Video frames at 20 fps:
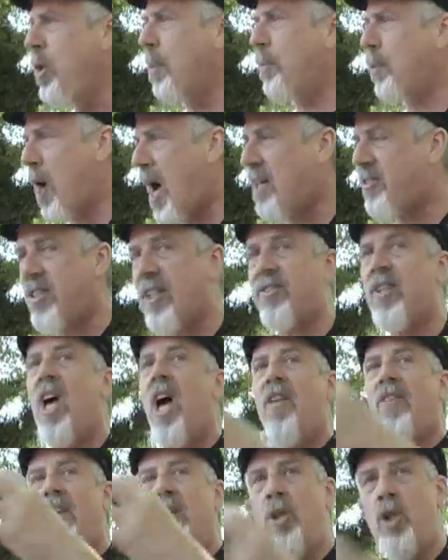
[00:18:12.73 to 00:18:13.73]
the process.
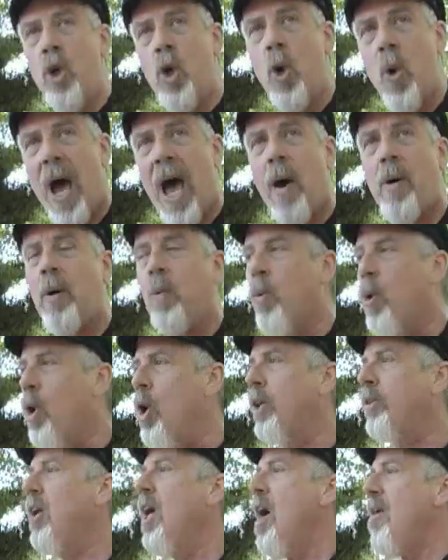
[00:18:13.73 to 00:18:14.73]
They knew how it
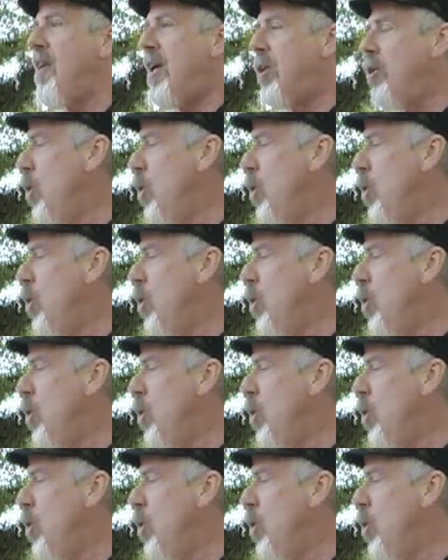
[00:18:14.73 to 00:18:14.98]
worked. They